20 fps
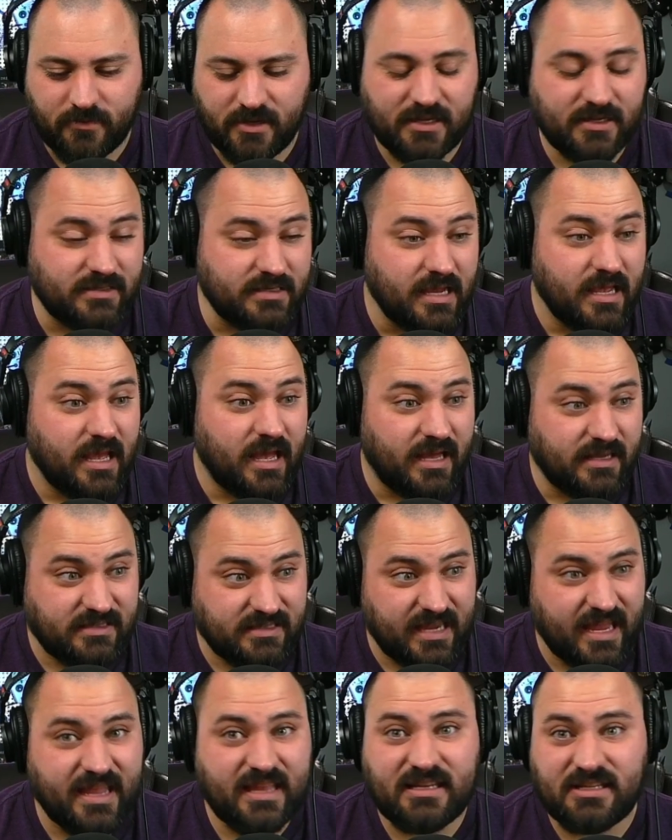Is a
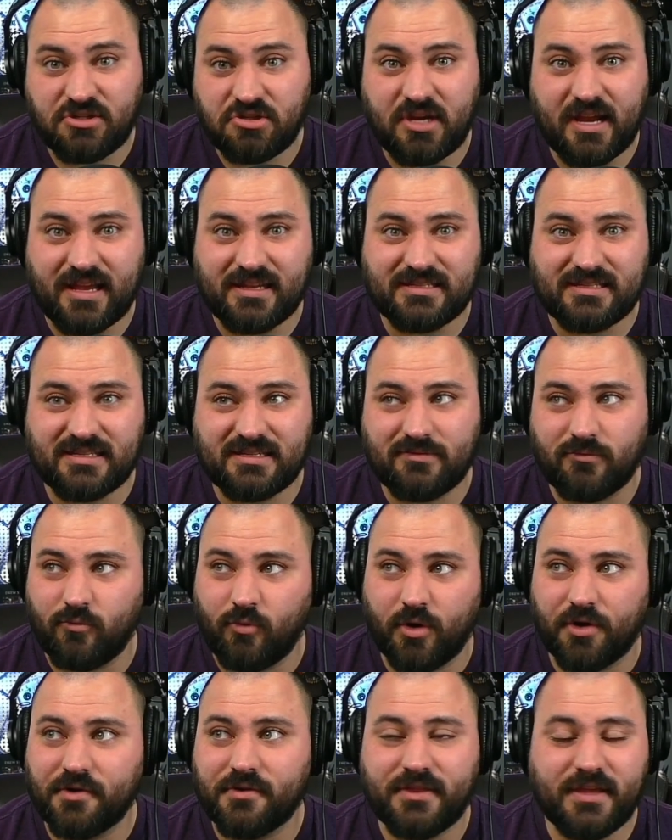tight chest
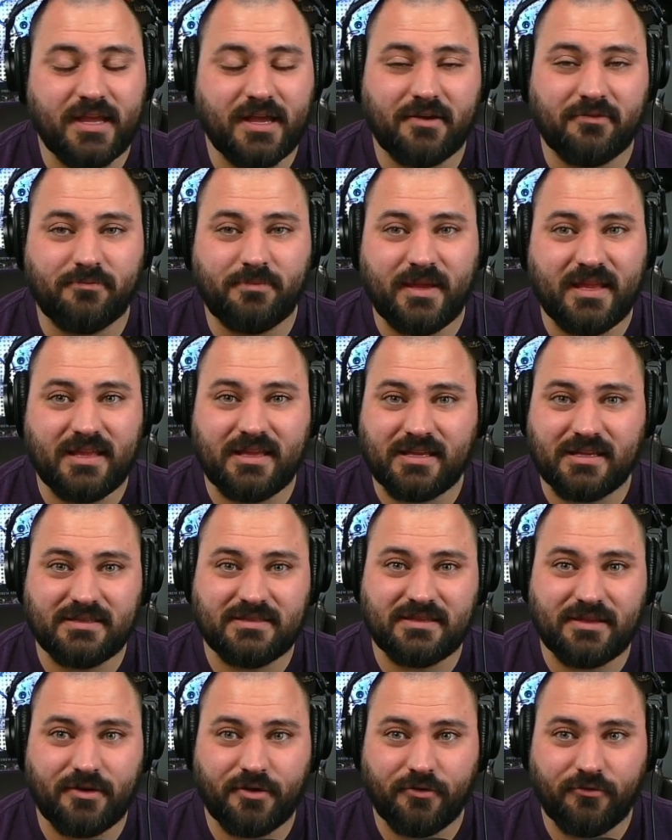worthy of being
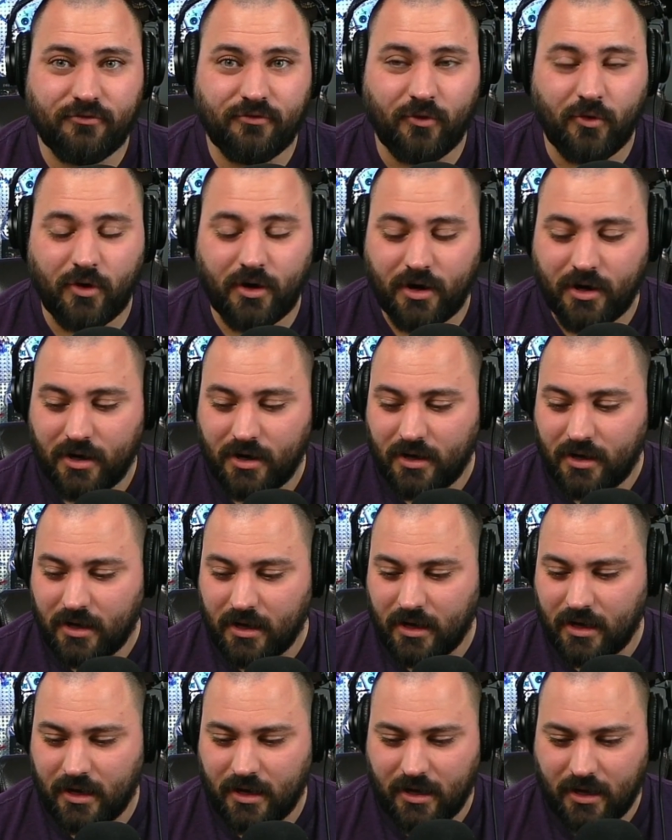considered for
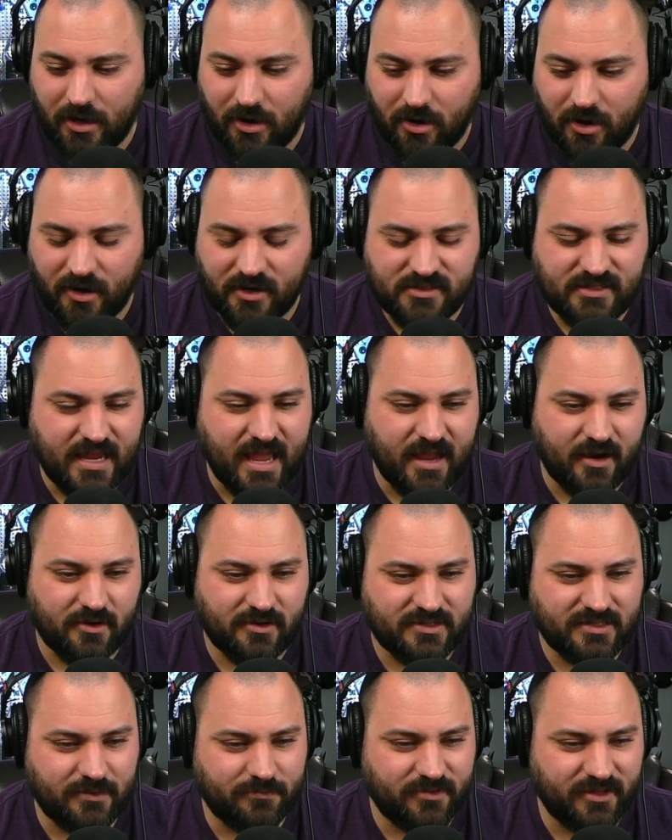uh, a heart attack or
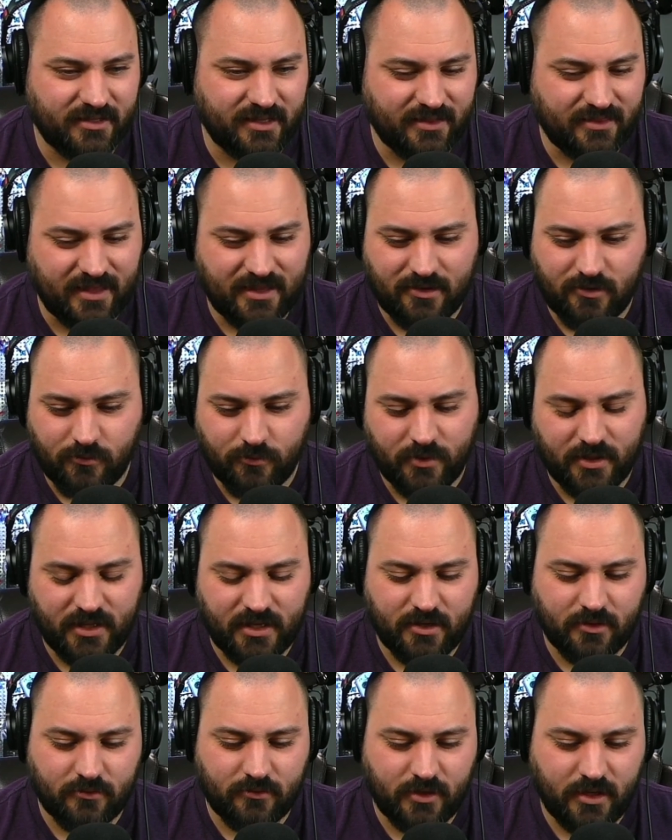something like that? You really
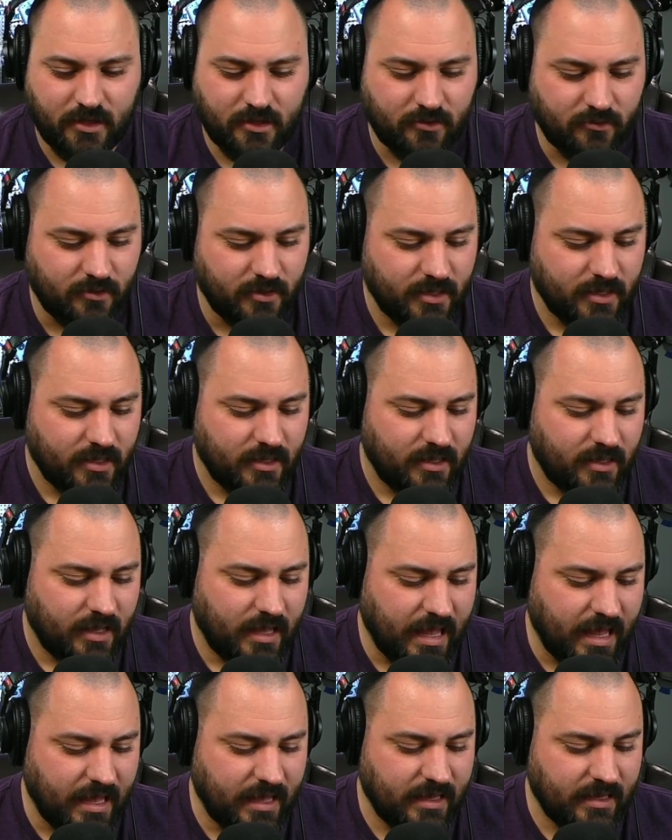don't know.
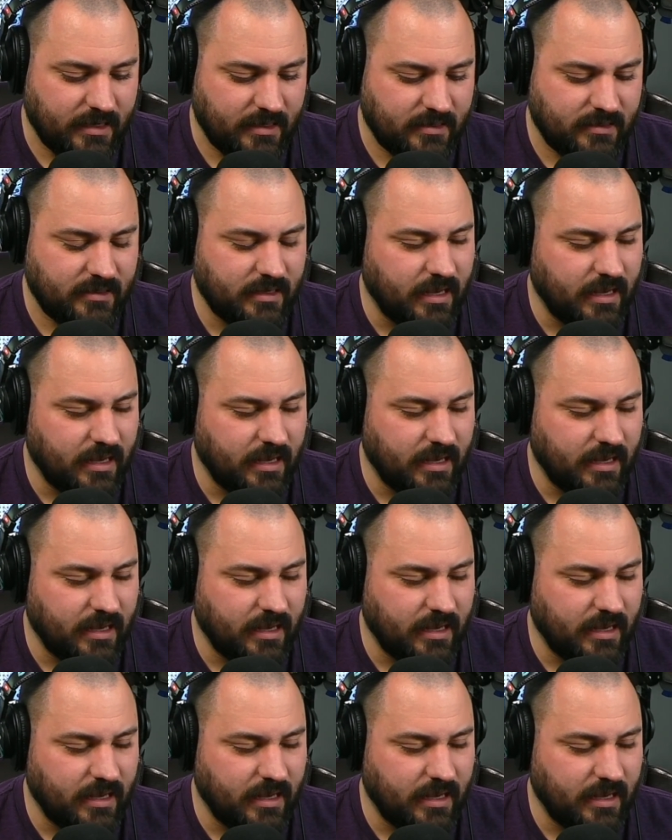And